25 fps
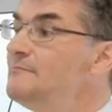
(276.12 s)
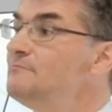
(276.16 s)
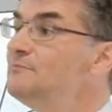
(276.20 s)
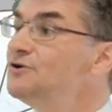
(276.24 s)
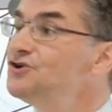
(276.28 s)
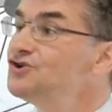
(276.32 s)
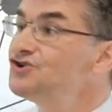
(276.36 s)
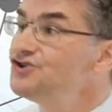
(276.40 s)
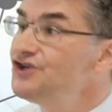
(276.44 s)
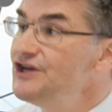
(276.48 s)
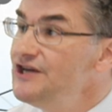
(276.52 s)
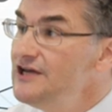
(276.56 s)

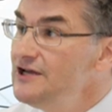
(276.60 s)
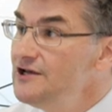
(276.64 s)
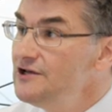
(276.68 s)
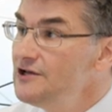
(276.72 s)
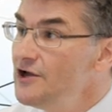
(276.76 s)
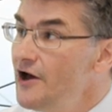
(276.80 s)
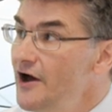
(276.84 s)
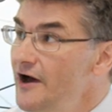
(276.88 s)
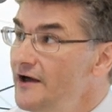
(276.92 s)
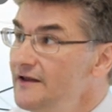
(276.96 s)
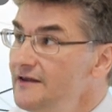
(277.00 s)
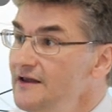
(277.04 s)
machine
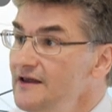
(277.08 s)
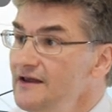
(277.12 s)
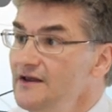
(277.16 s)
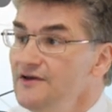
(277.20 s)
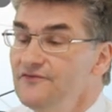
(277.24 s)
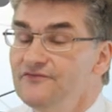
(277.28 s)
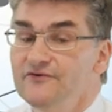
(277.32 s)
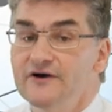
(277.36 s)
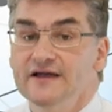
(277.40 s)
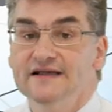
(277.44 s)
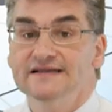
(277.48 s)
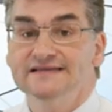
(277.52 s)
learning,
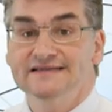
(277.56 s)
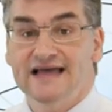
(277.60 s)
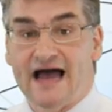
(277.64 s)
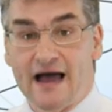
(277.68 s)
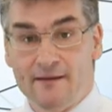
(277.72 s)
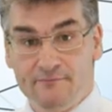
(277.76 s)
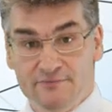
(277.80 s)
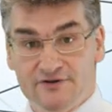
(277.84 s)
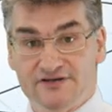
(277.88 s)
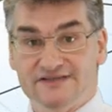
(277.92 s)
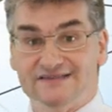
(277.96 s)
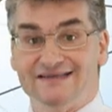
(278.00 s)
for
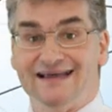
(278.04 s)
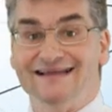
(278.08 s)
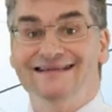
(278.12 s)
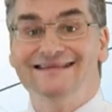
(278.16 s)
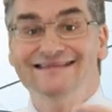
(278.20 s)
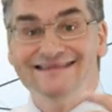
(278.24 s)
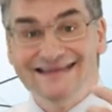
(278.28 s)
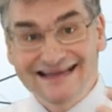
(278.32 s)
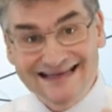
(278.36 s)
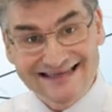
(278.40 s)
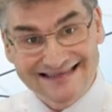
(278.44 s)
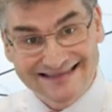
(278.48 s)
example,
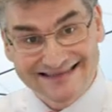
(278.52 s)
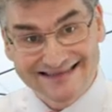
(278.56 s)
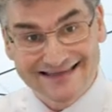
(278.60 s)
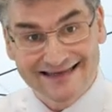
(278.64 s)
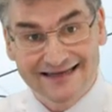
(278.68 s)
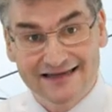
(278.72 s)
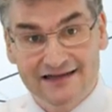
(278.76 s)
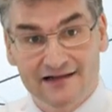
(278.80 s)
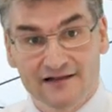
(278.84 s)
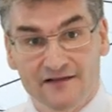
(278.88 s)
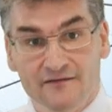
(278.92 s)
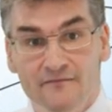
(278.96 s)

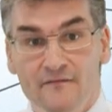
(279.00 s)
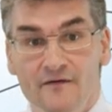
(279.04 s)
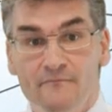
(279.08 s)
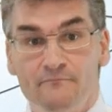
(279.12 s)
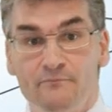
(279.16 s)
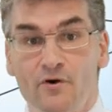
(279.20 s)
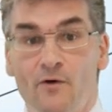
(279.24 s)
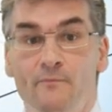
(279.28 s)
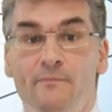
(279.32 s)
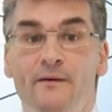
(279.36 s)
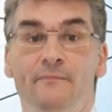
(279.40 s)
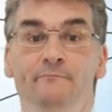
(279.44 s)
statistical
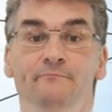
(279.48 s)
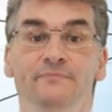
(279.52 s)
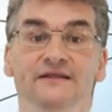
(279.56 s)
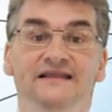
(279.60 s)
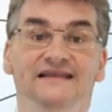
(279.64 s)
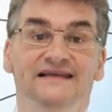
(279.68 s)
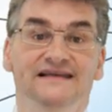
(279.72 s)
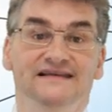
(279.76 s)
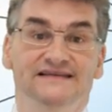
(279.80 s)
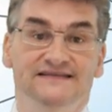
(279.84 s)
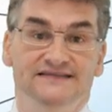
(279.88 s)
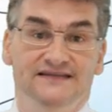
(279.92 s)

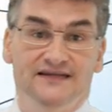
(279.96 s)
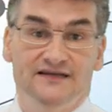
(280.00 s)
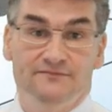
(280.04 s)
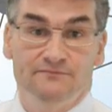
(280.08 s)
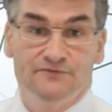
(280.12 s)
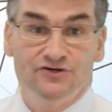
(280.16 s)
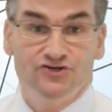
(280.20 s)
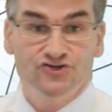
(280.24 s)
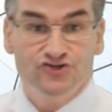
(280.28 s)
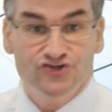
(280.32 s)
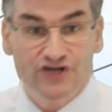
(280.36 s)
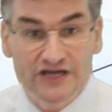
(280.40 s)
probabilistic
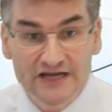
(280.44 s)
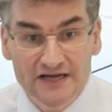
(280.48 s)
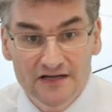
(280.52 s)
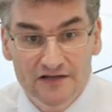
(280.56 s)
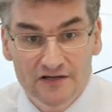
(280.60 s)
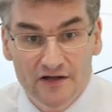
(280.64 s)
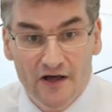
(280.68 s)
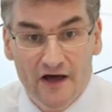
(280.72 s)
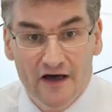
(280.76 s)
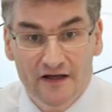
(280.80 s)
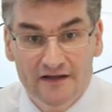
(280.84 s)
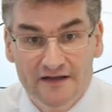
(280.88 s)

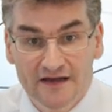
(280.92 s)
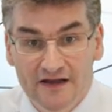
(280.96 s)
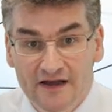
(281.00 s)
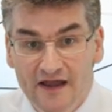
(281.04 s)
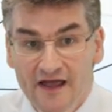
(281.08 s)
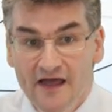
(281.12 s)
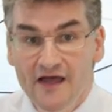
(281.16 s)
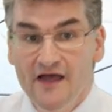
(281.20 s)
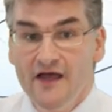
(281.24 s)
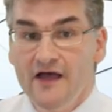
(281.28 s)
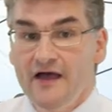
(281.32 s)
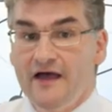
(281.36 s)
machine learning,
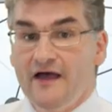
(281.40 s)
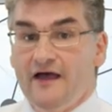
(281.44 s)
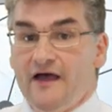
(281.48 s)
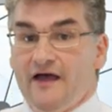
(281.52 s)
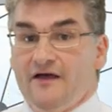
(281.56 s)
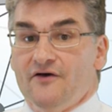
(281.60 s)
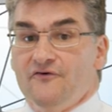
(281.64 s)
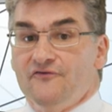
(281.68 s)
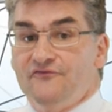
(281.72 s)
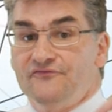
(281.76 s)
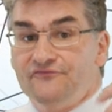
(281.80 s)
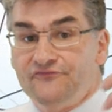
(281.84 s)

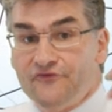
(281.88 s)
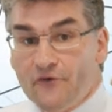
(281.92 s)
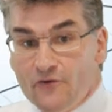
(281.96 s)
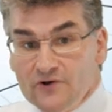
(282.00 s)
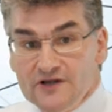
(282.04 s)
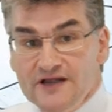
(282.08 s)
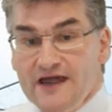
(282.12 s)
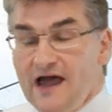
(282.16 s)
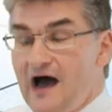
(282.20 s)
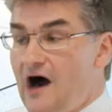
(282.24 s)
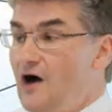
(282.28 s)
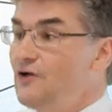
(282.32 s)

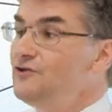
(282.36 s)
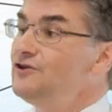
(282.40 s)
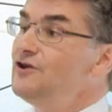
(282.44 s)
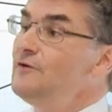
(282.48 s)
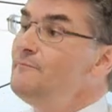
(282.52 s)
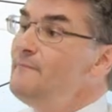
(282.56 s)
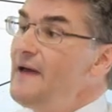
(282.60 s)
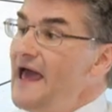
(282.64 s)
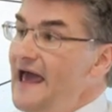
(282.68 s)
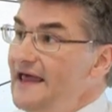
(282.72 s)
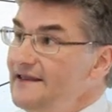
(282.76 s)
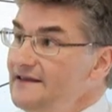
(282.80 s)
fully
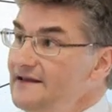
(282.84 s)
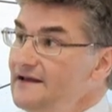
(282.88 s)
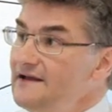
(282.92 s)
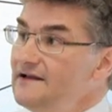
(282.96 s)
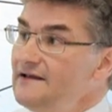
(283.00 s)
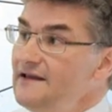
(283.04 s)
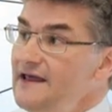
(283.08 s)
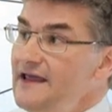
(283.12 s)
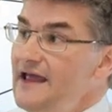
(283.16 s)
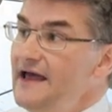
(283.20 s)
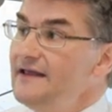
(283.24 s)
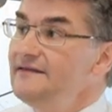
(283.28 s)

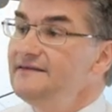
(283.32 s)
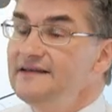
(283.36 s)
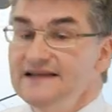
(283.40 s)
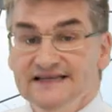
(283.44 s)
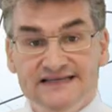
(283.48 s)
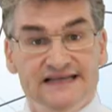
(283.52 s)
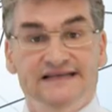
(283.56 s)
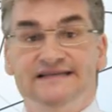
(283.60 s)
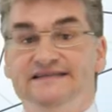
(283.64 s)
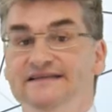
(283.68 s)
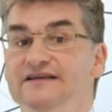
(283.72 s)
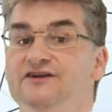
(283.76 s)
automatically. And
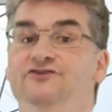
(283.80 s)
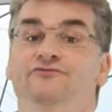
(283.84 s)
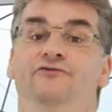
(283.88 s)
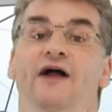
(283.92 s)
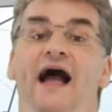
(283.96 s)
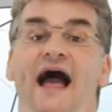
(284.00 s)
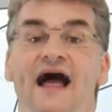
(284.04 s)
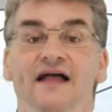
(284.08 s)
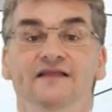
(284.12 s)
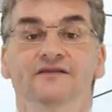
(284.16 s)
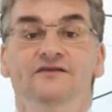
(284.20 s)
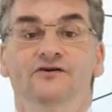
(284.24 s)
this is the
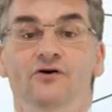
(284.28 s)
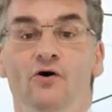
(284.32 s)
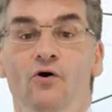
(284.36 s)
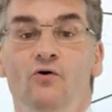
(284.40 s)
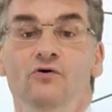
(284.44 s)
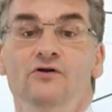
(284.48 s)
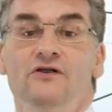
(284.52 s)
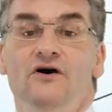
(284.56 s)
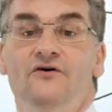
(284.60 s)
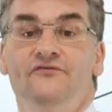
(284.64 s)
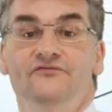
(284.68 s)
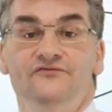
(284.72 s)
grand
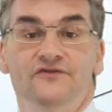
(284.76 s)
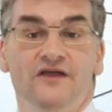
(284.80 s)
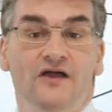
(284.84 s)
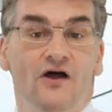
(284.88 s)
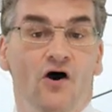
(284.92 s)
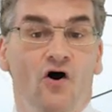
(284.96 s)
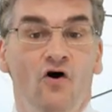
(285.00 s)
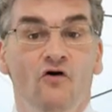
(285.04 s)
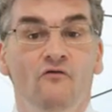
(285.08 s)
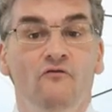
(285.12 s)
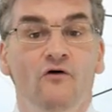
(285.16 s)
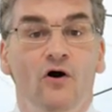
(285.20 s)
goal of the
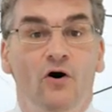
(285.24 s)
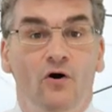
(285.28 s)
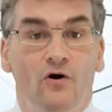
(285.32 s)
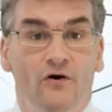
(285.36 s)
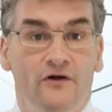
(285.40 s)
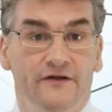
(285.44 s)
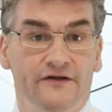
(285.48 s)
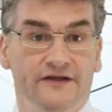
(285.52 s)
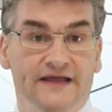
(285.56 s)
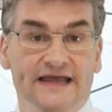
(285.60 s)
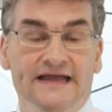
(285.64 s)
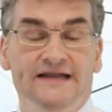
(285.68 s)

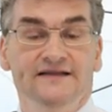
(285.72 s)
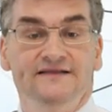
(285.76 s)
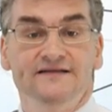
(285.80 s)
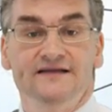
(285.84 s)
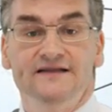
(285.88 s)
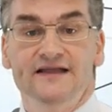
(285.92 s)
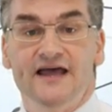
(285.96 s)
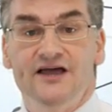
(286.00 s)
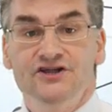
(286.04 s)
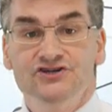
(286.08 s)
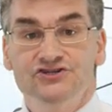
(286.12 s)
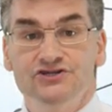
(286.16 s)
overall
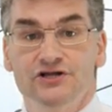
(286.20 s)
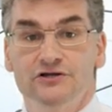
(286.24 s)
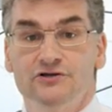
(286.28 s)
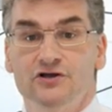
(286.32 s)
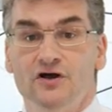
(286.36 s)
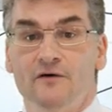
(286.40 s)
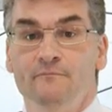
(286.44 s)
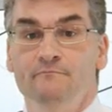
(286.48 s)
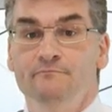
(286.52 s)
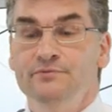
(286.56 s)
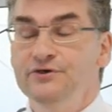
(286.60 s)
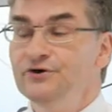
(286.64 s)
international
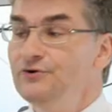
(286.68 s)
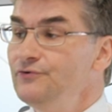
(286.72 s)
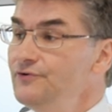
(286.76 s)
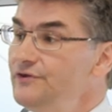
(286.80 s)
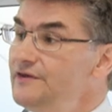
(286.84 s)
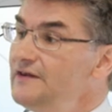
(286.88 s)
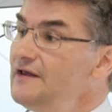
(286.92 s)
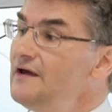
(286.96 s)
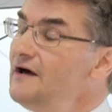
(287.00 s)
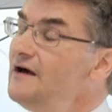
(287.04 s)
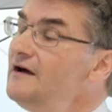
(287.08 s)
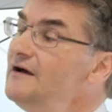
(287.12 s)

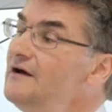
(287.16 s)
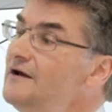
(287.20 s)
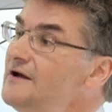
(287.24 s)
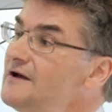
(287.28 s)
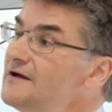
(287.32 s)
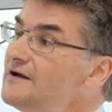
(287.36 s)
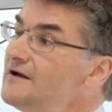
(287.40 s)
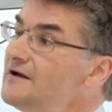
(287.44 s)
computer